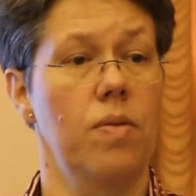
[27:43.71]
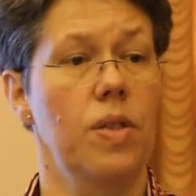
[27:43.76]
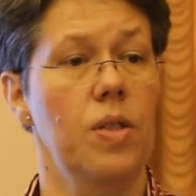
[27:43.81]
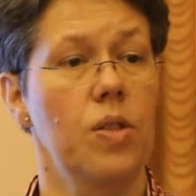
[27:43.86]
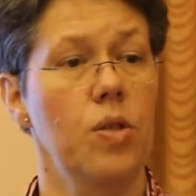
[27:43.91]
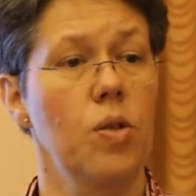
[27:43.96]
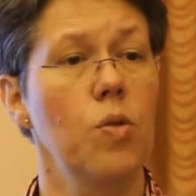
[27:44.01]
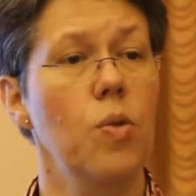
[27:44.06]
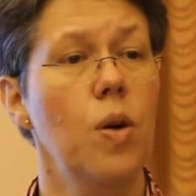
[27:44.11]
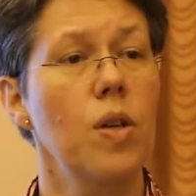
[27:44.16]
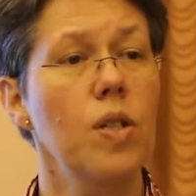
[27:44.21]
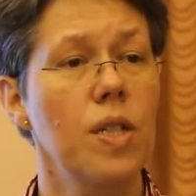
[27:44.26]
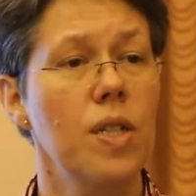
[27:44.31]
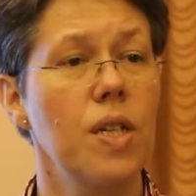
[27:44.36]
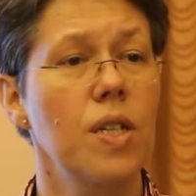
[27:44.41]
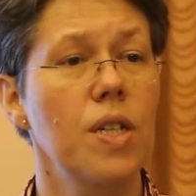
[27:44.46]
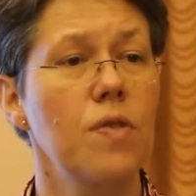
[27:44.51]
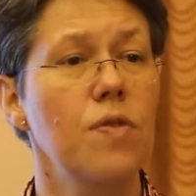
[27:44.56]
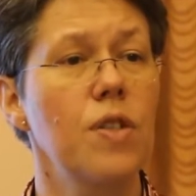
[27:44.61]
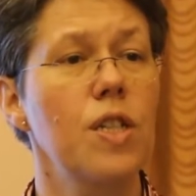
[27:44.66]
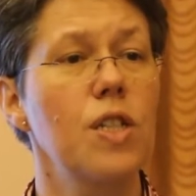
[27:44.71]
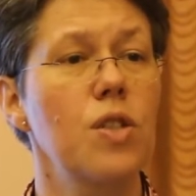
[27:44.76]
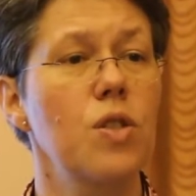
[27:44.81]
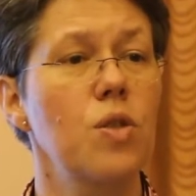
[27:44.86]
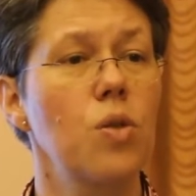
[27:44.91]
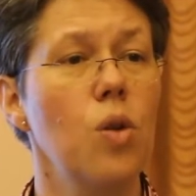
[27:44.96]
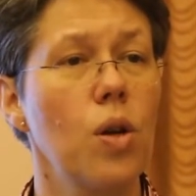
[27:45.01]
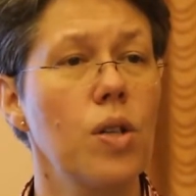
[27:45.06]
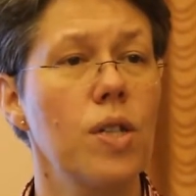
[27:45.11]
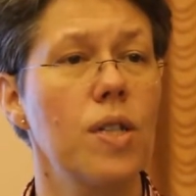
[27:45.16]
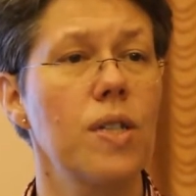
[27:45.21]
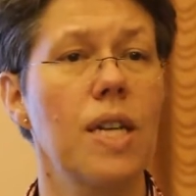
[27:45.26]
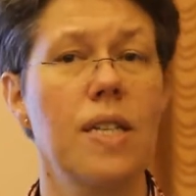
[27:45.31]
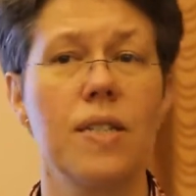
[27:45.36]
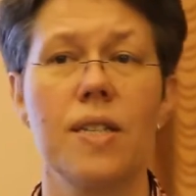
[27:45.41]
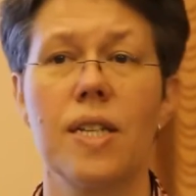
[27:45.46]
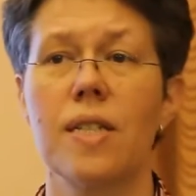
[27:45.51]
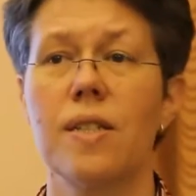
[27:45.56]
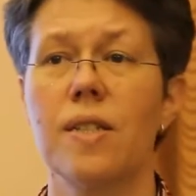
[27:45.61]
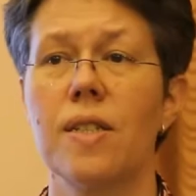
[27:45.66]
So quantitative is not a
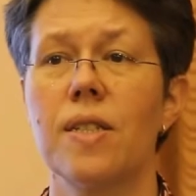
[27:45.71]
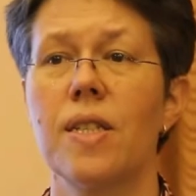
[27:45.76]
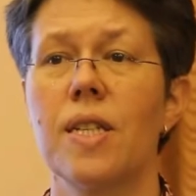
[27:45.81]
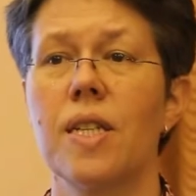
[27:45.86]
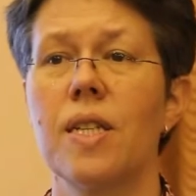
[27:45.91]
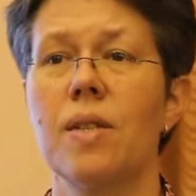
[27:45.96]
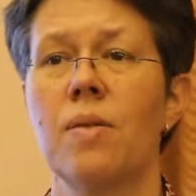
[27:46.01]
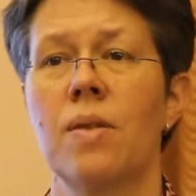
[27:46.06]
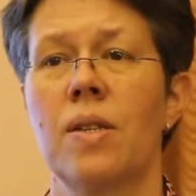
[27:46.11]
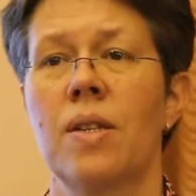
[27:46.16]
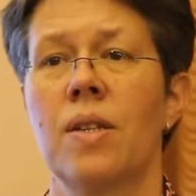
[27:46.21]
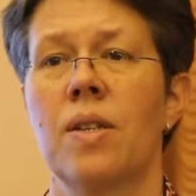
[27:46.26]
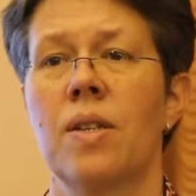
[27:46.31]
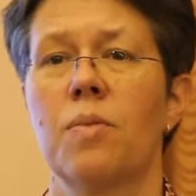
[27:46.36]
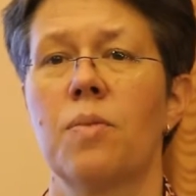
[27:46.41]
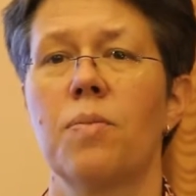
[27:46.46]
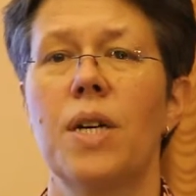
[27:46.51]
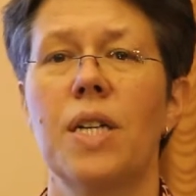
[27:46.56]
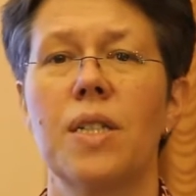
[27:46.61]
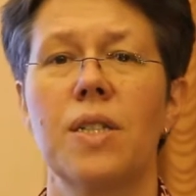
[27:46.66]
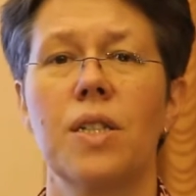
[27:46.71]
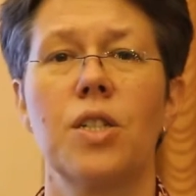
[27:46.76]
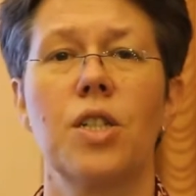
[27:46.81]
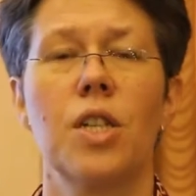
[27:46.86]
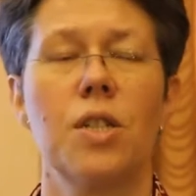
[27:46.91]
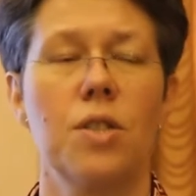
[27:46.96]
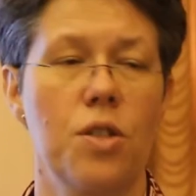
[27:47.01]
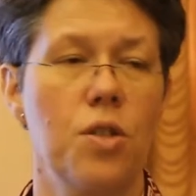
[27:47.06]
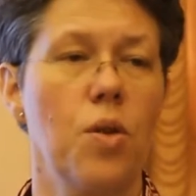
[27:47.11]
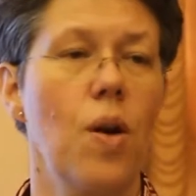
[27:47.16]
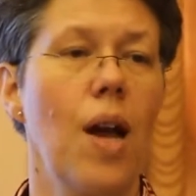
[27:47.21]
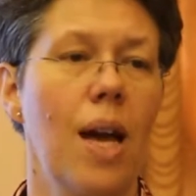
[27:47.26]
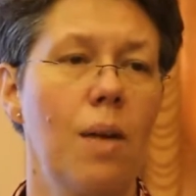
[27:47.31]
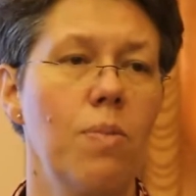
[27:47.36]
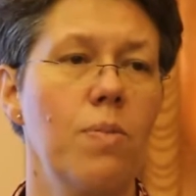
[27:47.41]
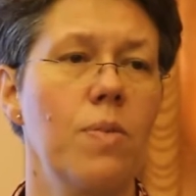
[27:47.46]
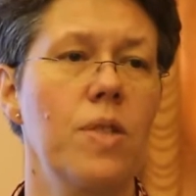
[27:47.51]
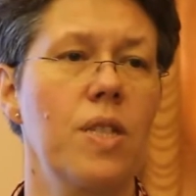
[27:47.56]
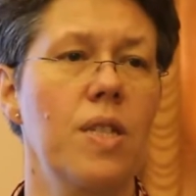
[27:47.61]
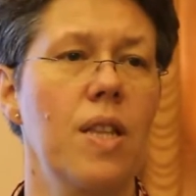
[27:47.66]
necessity, but it just so
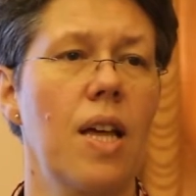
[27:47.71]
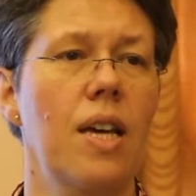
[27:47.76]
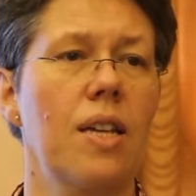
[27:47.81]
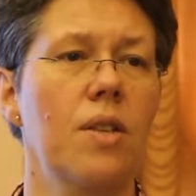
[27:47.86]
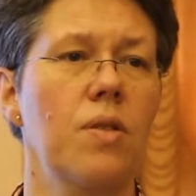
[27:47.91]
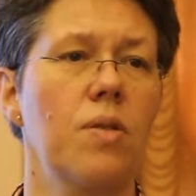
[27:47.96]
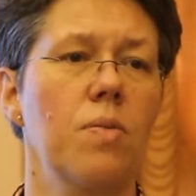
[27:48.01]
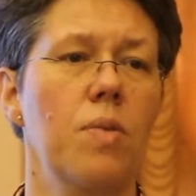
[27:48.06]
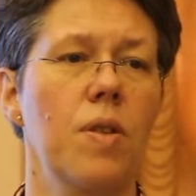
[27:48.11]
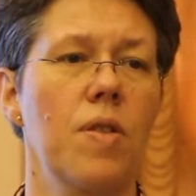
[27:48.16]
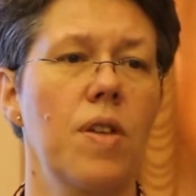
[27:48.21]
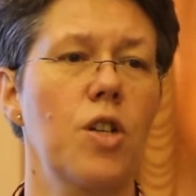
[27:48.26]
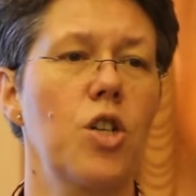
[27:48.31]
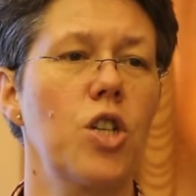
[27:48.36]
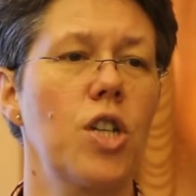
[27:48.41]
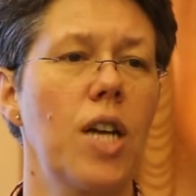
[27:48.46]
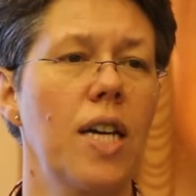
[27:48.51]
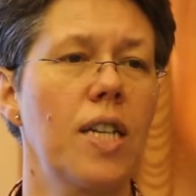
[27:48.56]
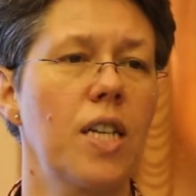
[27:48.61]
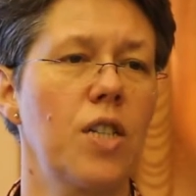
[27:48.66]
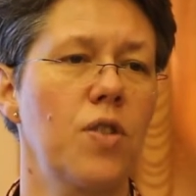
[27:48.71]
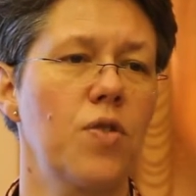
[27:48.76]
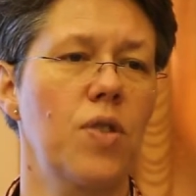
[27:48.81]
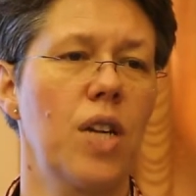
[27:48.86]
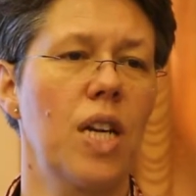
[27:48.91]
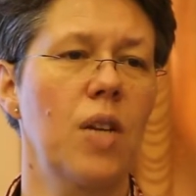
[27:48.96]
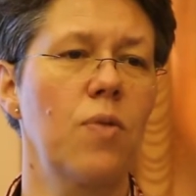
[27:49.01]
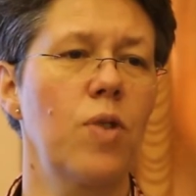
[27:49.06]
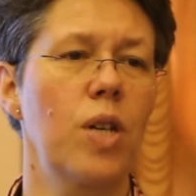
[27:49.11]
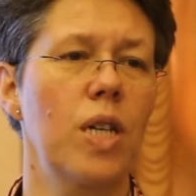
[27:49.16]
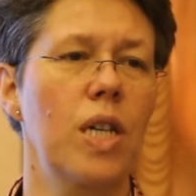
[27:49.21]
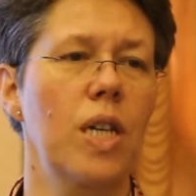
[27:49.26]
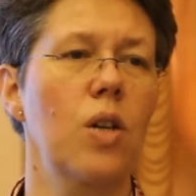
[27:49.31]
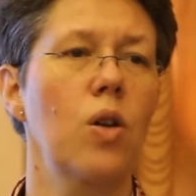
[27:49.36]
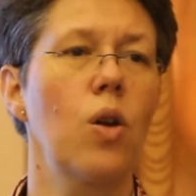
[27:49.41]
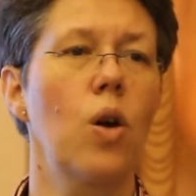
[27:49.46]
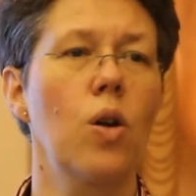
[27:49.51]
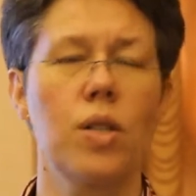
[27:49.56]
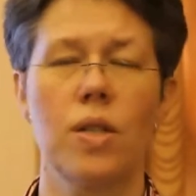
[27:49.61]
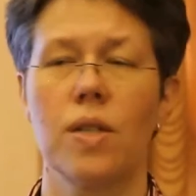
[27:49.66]
happens that within Schneider's framework a
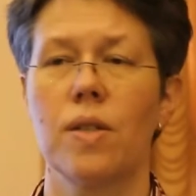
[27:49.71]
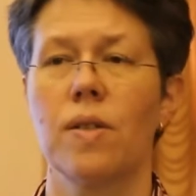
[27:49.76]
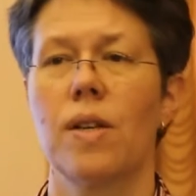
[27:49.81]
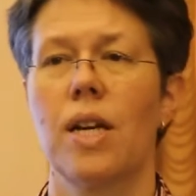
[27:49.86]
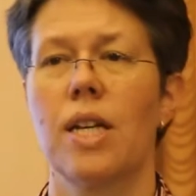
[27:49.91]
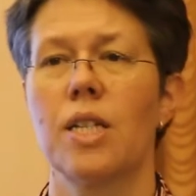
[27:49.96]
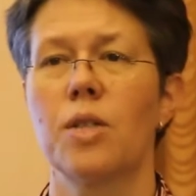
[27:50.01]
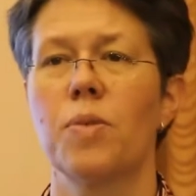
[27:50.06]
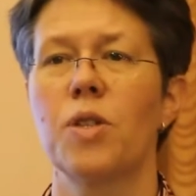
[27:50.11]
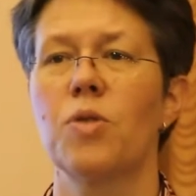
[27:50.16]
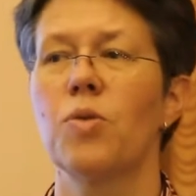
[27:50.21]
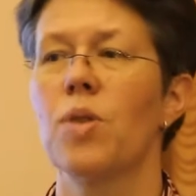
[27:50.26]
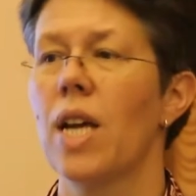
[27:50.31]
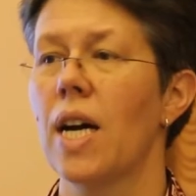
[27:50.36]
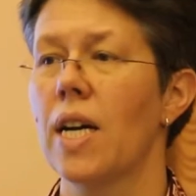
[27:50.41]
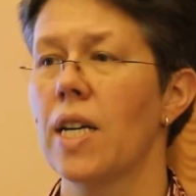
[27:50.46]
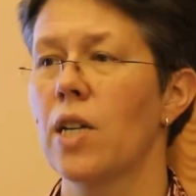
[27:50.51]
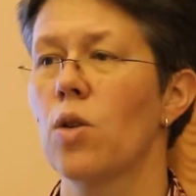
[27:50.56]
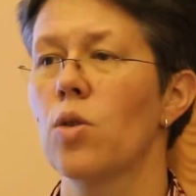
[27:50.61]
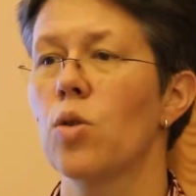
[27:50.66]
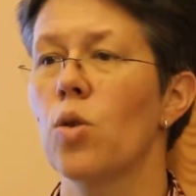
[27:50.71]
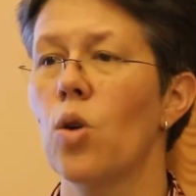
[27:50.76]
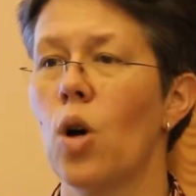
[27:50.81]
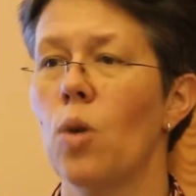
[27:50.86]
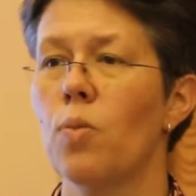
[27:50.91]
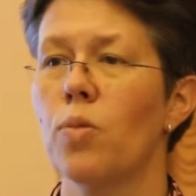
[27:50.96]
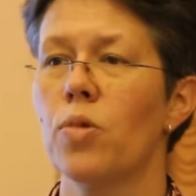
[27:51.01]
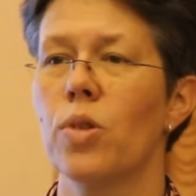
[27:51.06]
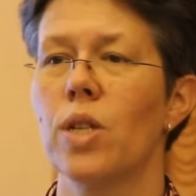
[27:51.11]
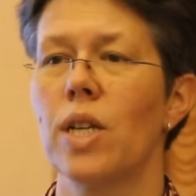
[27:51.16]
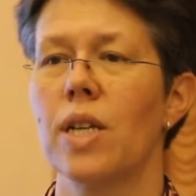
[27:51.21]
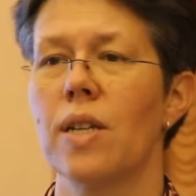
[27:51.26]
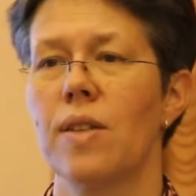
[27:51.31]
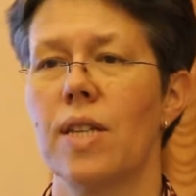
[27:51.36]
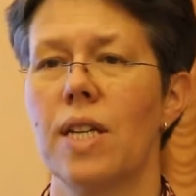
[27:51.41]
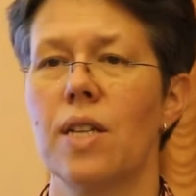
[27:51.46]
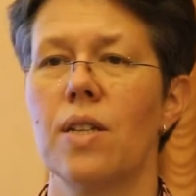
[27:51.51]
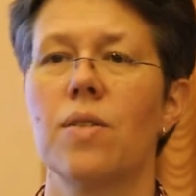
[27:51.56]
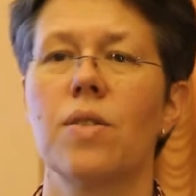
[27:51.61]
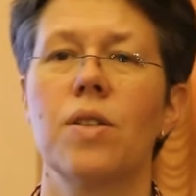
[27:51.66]
lot has been relying on corpora, and
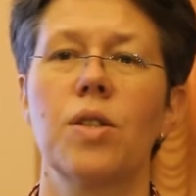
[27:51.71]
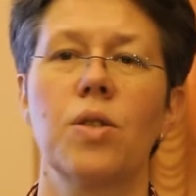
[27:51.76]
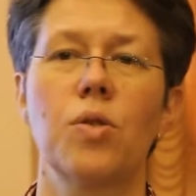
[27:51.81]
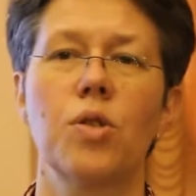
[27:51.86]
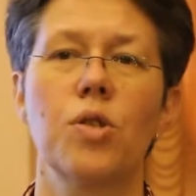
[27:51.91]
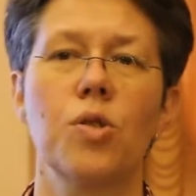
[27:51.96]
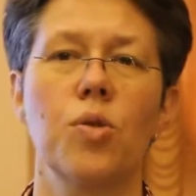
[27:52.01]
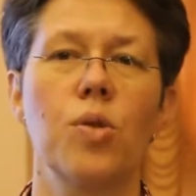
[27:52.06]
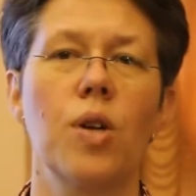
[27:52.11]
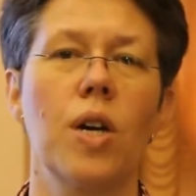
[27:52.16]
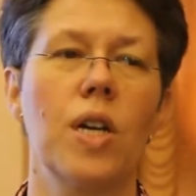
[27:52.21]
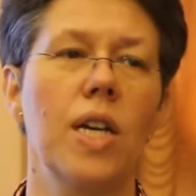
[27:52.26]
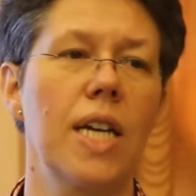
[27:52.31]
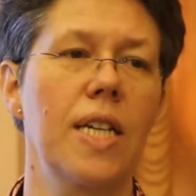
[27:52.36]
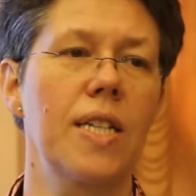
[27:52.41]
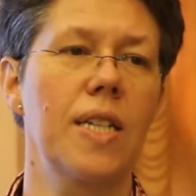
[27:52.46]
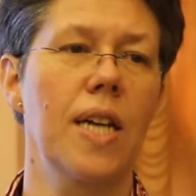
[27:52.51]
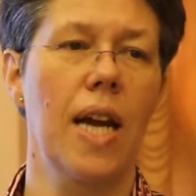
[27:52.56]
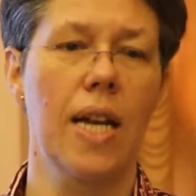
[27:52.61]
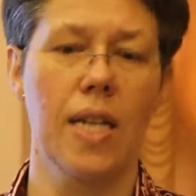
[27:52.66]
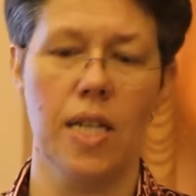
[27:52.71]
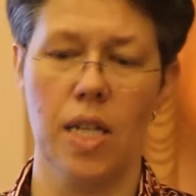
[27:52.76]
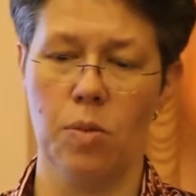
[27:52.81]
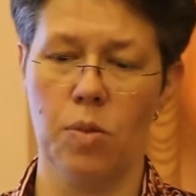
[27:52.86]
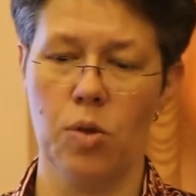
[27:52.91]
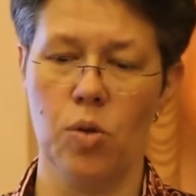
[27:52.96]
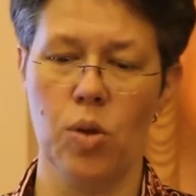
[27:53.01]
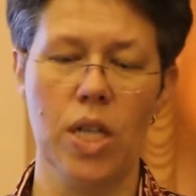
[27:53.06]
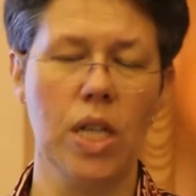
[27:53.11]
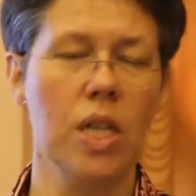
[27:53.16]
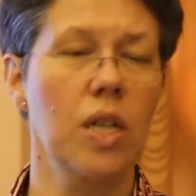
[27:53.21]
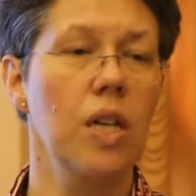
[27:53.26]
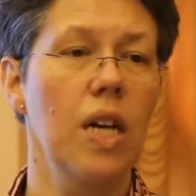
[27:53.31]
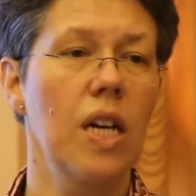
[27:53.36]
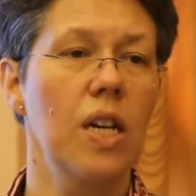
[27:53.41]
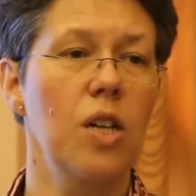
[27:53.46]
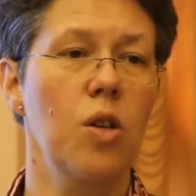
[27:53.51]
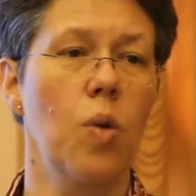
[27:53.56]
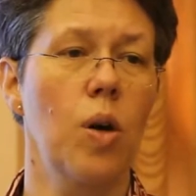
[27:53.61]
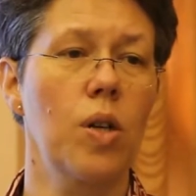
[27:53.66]
then you sooner or later end up doing
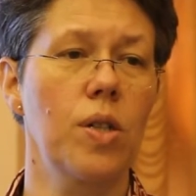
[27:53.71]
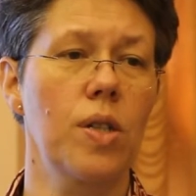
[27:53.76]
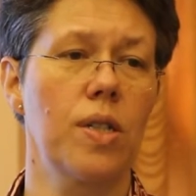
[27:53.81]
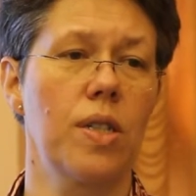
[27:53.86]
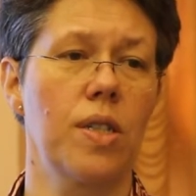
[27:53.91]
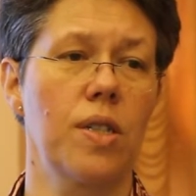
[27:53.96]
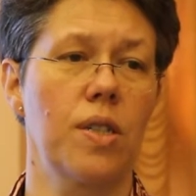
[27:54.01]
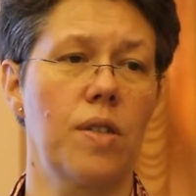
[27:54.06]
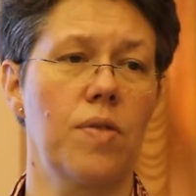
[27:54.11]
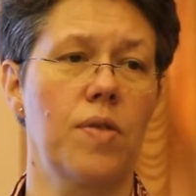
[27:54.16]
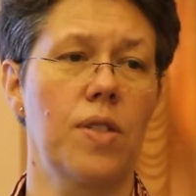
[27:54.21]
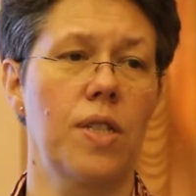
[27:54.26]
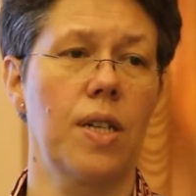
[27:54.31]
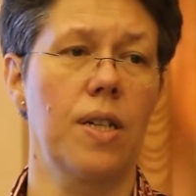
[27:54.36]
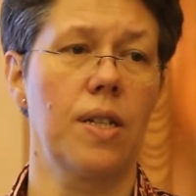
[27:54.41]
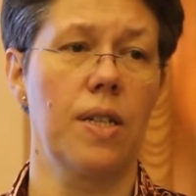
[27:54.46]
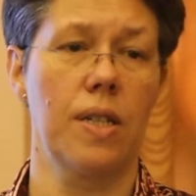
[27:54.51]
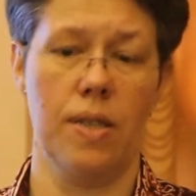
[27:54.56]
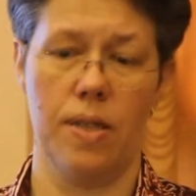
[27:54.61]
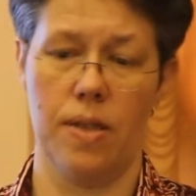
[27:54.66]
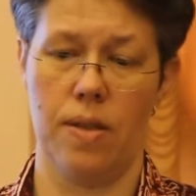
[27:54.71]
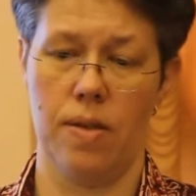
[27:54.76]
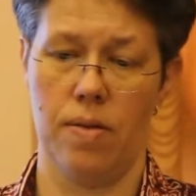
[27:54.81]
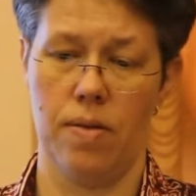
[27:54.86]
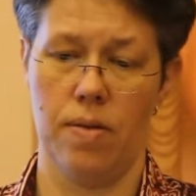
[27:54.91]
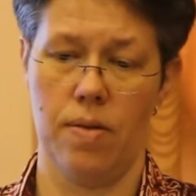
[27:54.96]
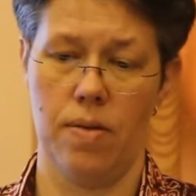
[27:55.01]
quantitative studies.